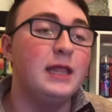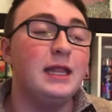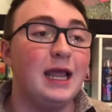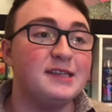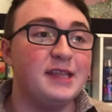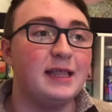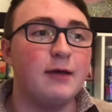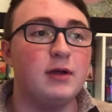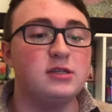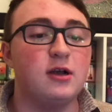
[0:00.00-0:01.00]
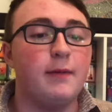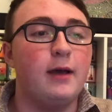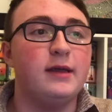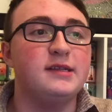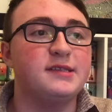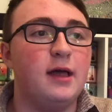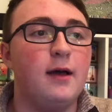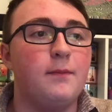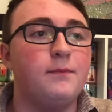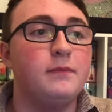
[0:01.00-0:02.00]
The next thing that I want to talk about is
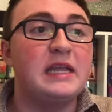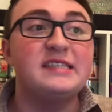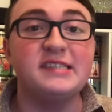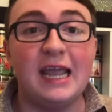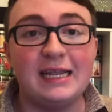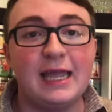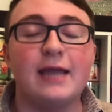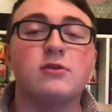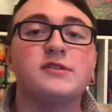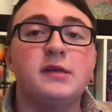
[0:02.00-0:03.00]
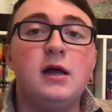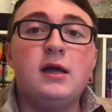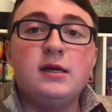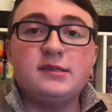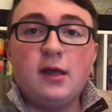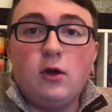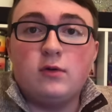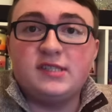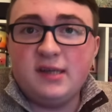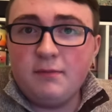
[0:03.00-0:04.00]
state candles.
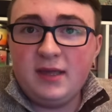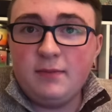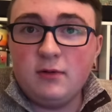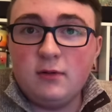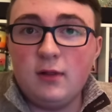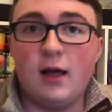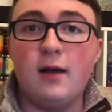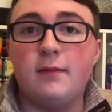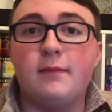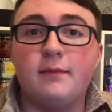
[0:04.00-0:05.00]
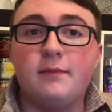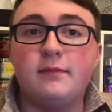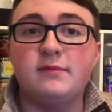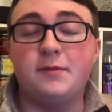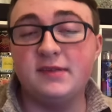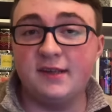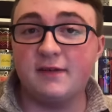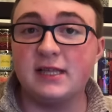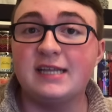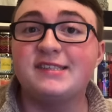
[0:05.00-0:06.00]
So, some people,
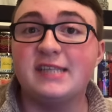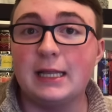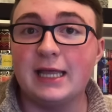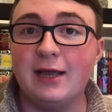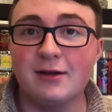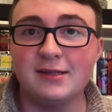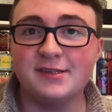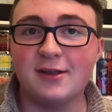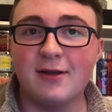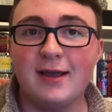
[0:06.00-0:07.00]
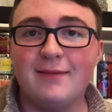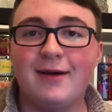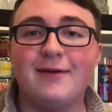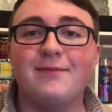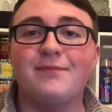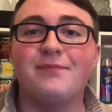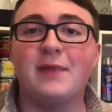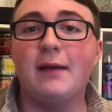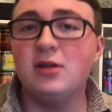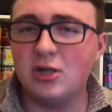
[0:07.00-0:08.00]
specifically Selly on Instagram,
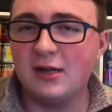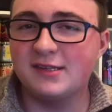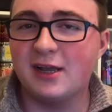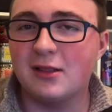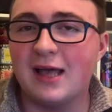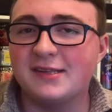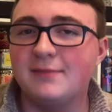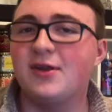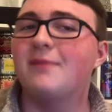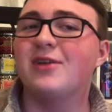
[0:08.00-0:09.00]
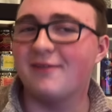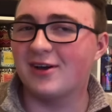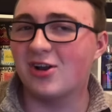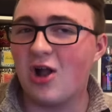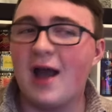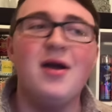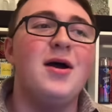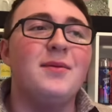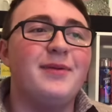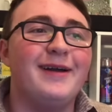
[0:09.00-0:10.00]
I'm not sure how to say her last name, so I'm not even going to try,
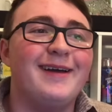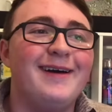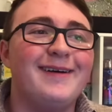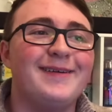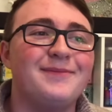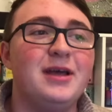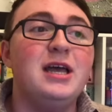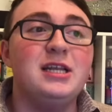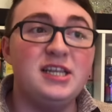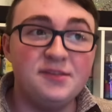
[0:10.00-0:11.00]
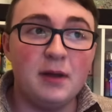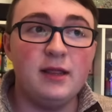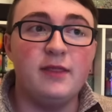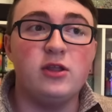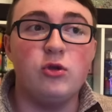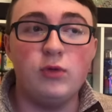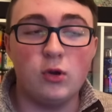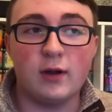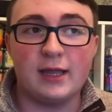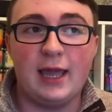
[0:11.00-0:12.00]
but she spotted the New
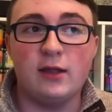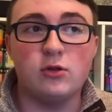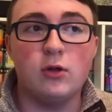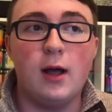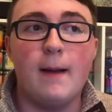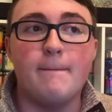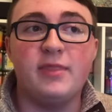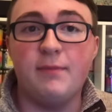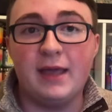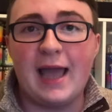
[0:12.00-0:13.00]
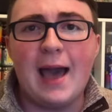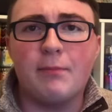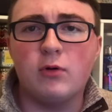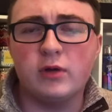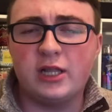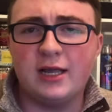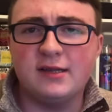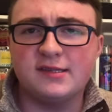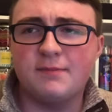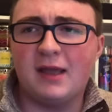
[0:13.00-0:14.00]
York candle, the Big Apple, which
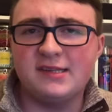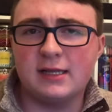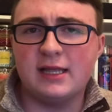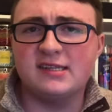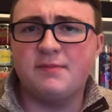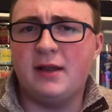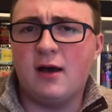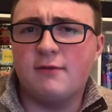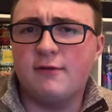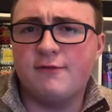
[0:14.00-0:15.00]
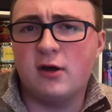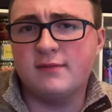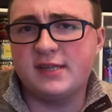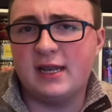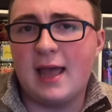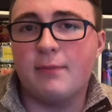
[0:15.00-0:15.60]
is basically a spinoff of Farm Stand